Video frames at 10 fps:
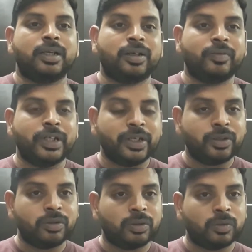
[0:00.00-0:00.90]
we need to
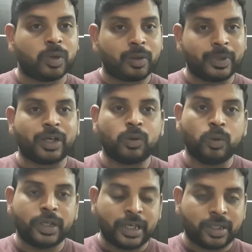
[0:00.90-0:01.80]
know what we are
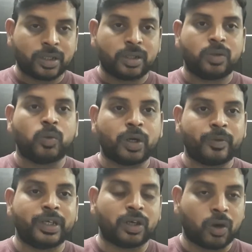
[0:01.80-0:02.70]
good at, what
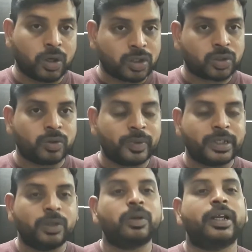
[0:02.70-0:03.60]
we are not so very
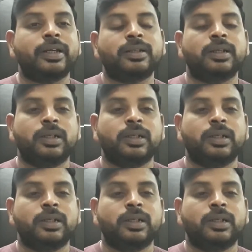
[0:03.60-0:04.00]
good at,